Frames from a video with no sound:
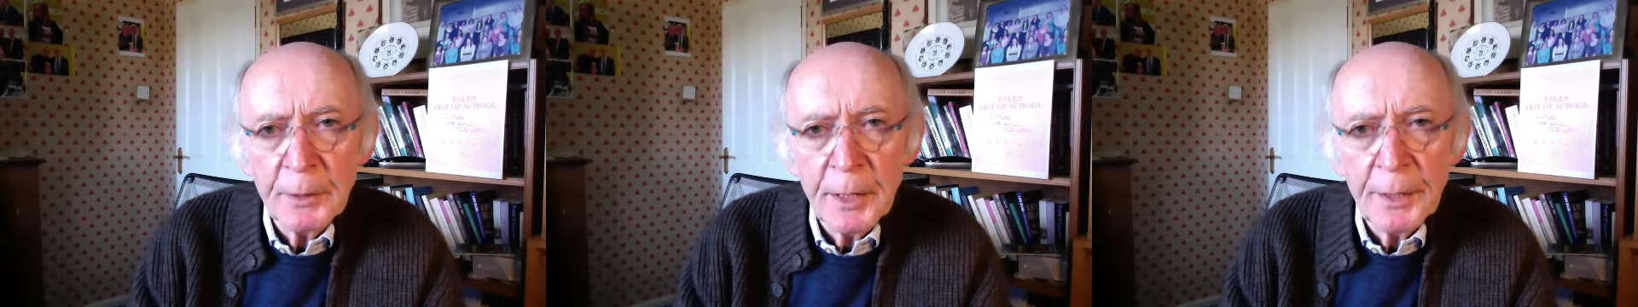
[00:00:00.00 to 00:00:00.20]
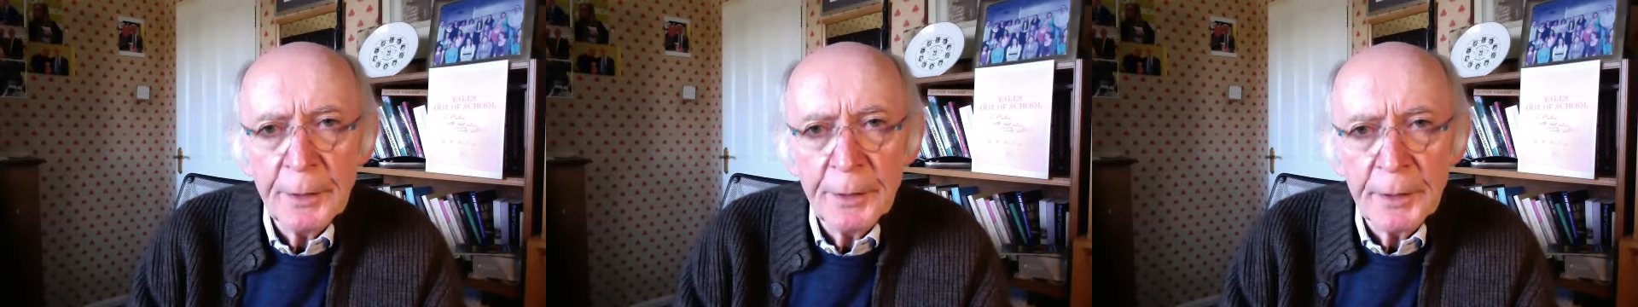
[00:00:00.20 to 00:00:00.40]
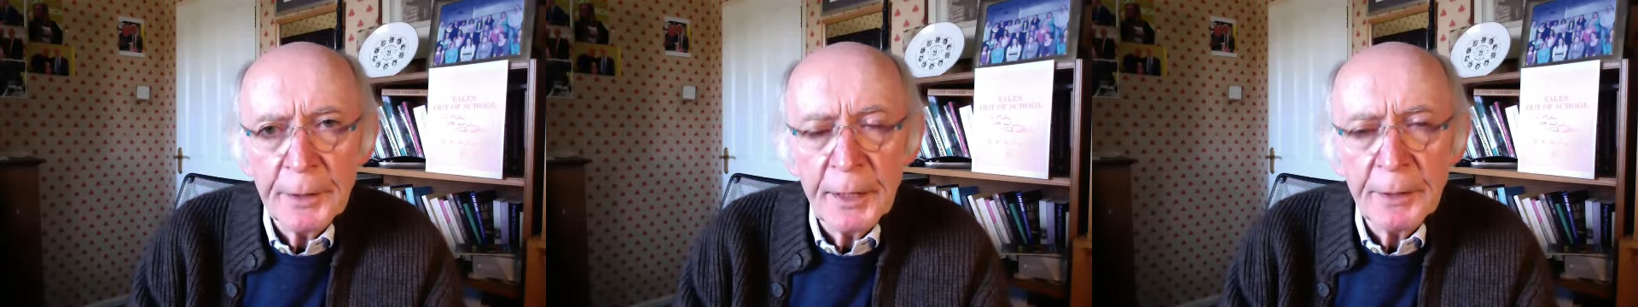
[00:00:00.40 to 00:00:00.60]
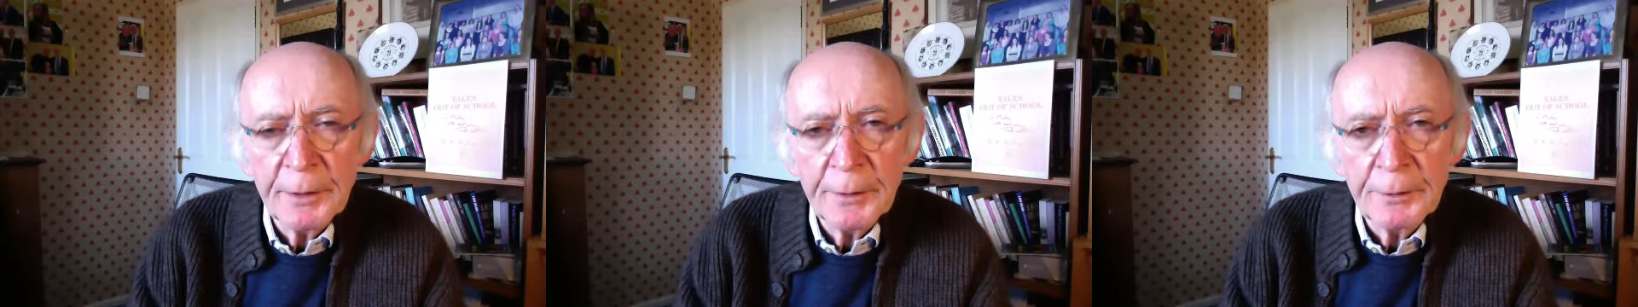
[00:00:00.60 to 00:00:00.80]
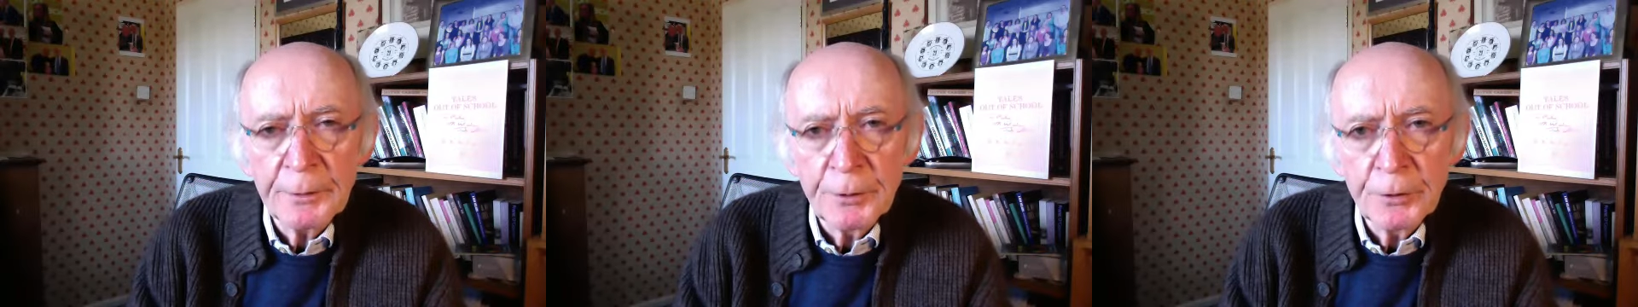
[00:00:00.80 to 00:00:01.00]
and I
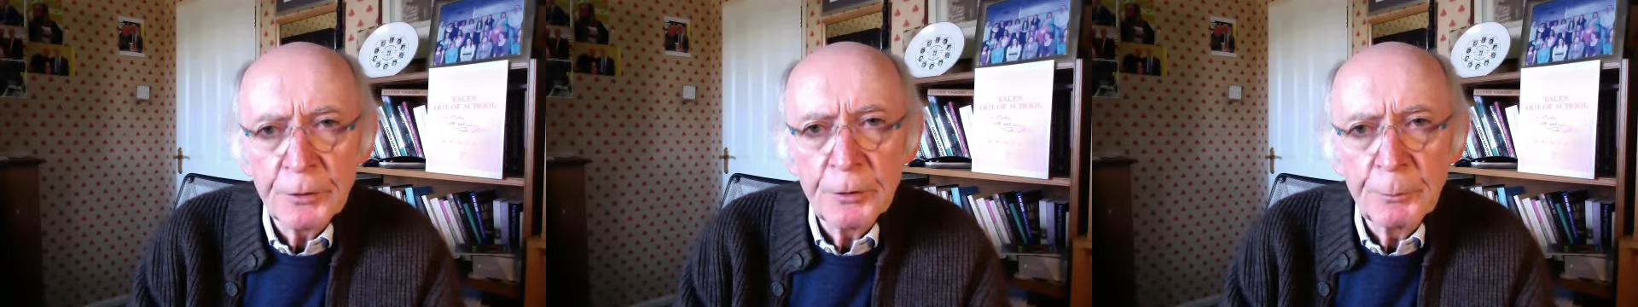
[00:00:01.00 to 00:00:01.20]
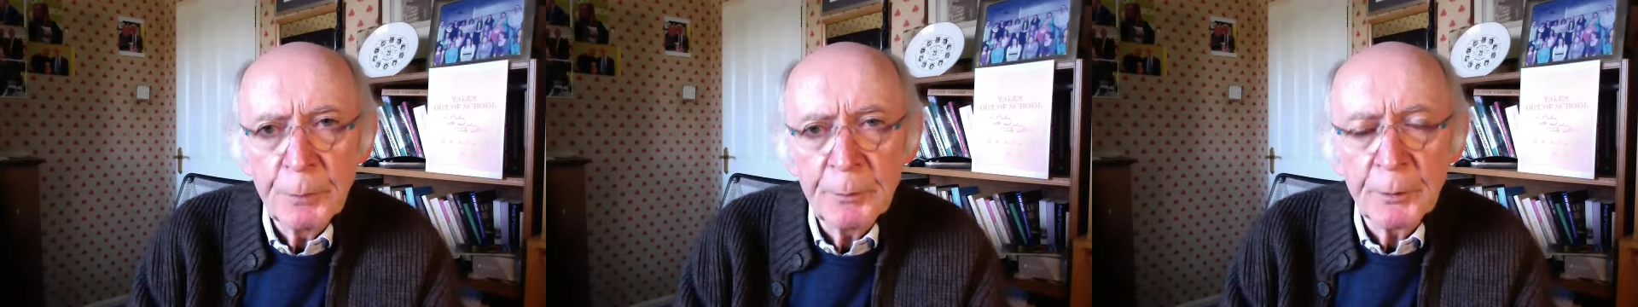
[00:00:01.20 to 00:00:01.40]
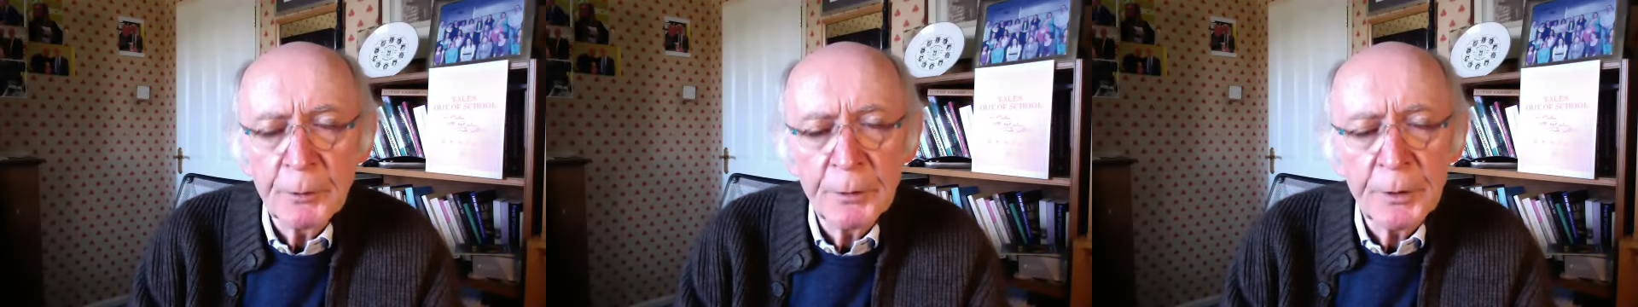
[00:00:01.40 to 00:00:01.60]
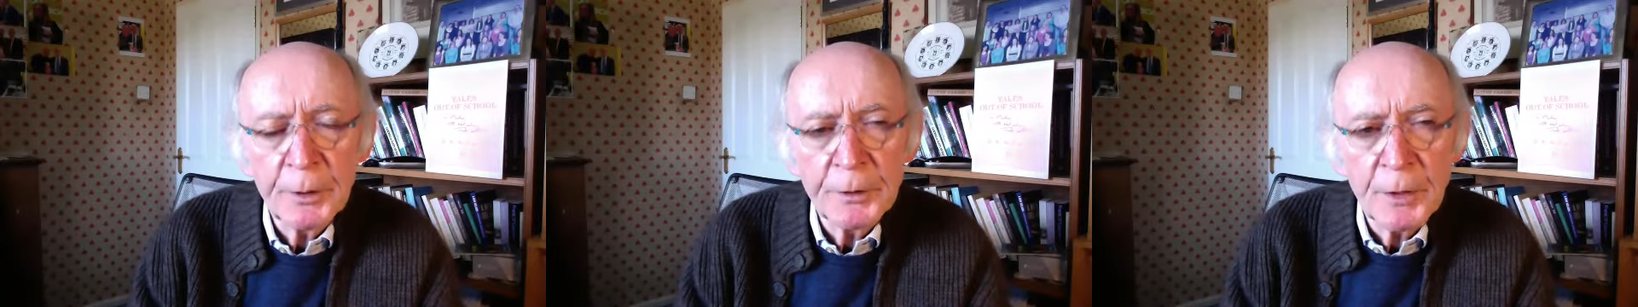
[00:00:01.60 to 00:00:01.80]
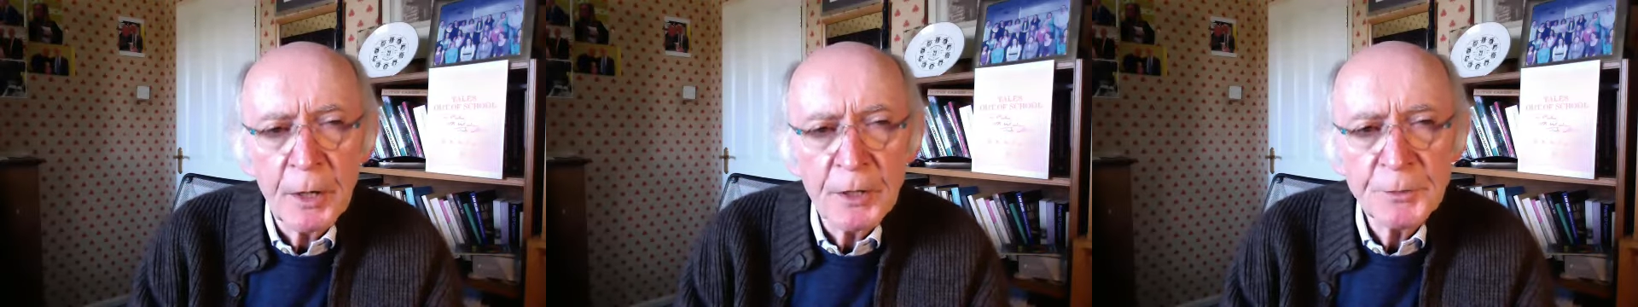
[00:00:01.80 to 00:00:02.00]
gather 2 people going
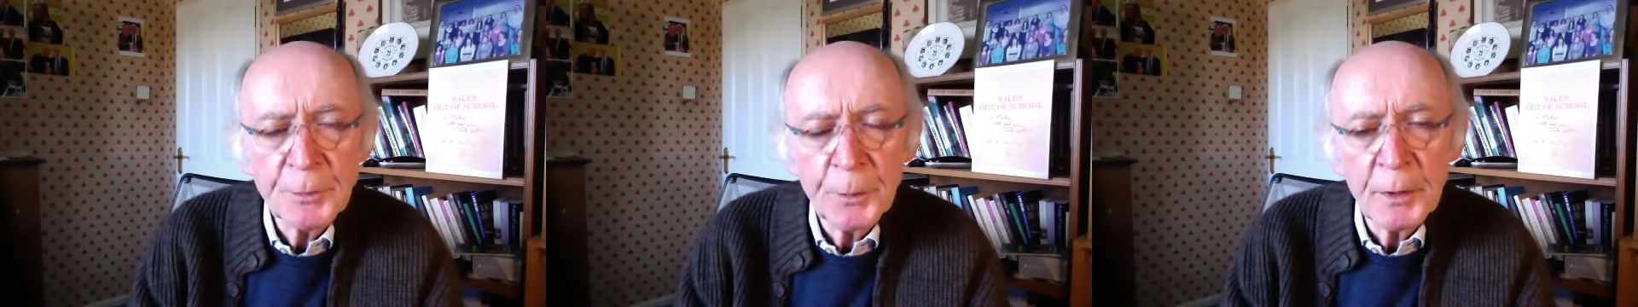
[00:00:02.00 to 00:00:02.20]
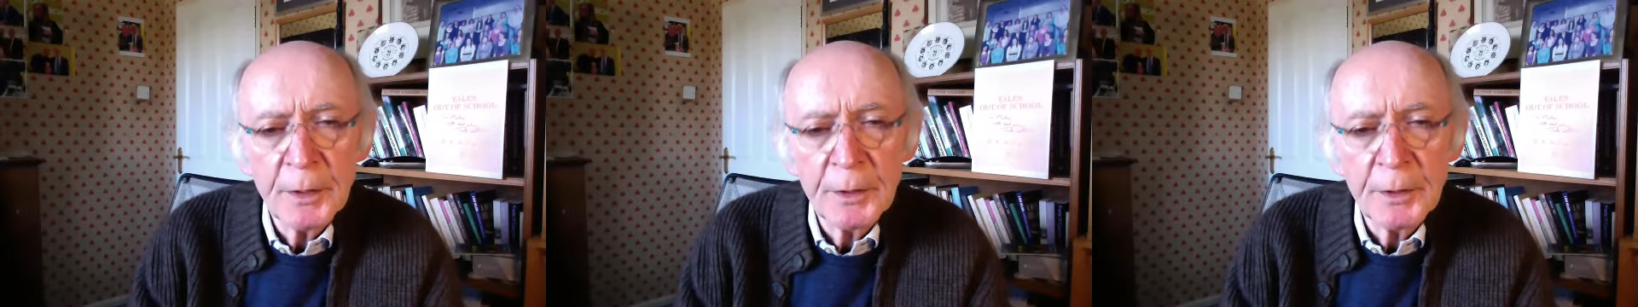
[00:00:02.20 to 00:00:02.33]
into hospital